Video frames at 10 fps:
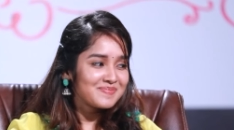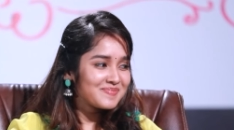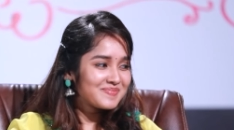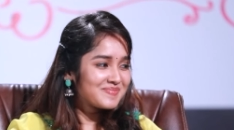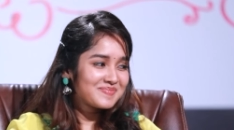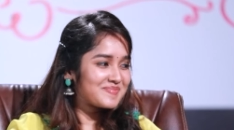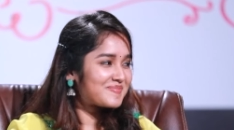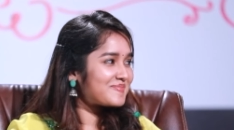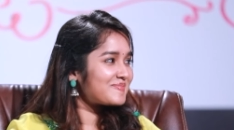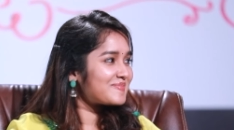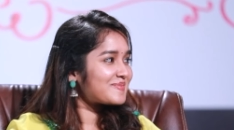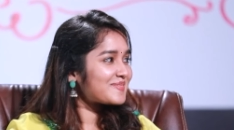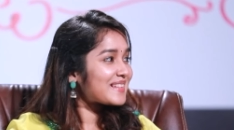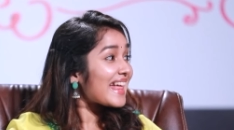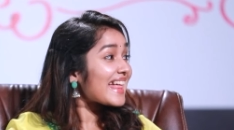
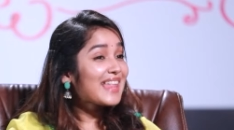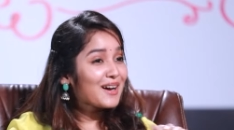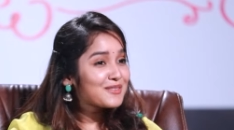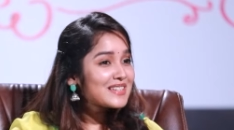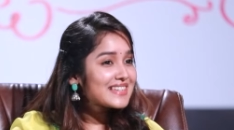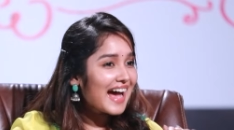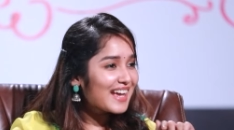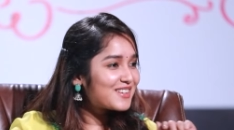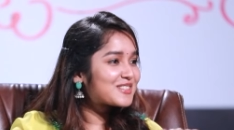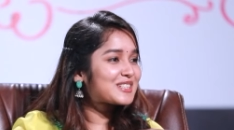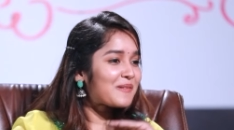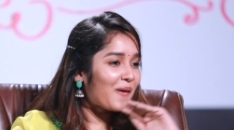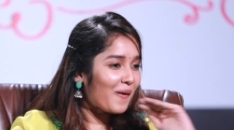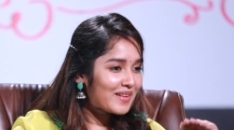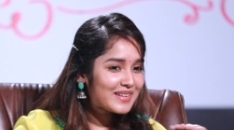Mm-mm. I used up
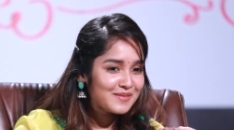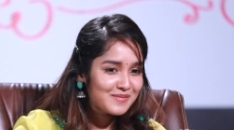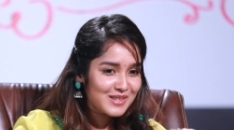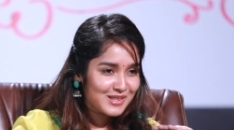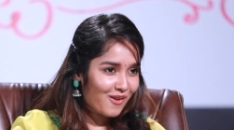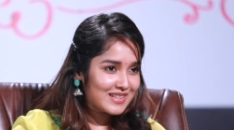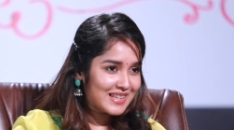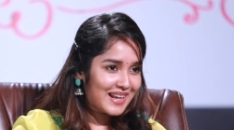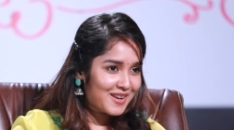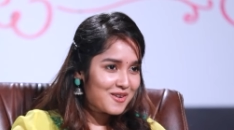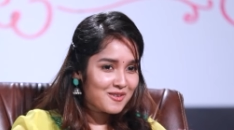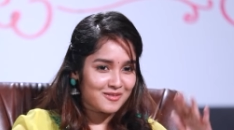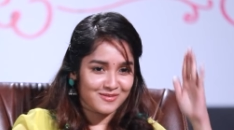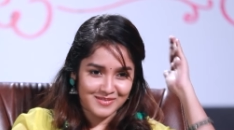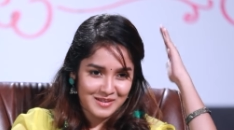all the songs that I know
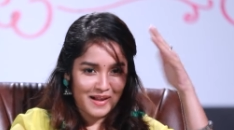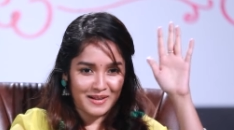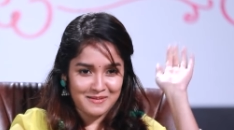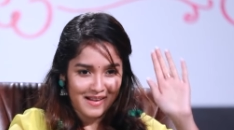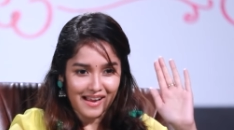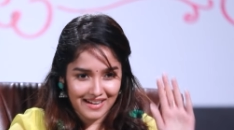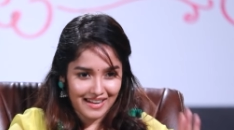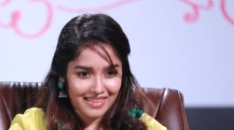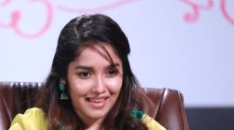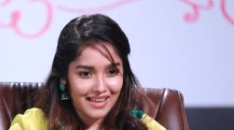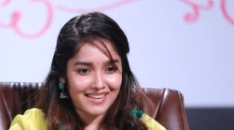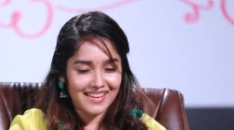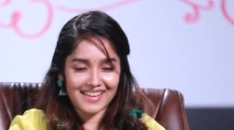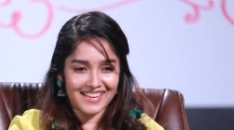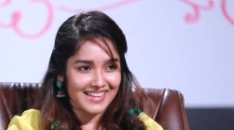in the back of my head like that.
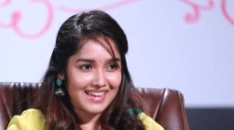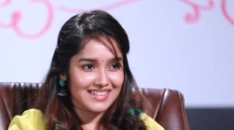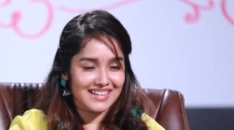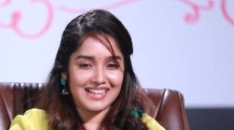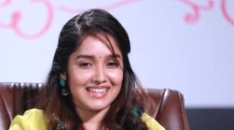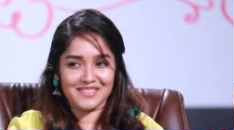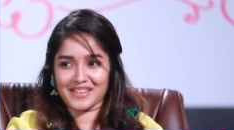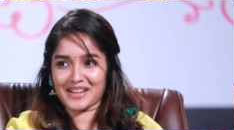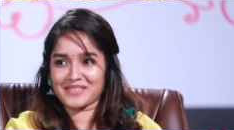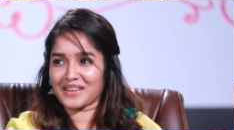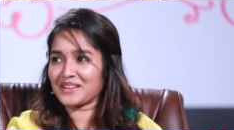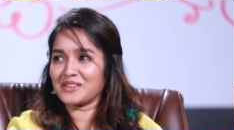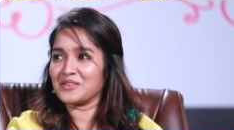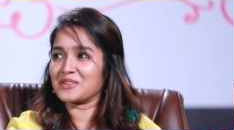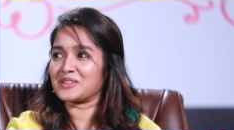Yesterday itself, I have nothing
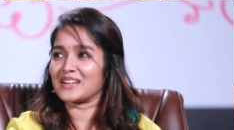new for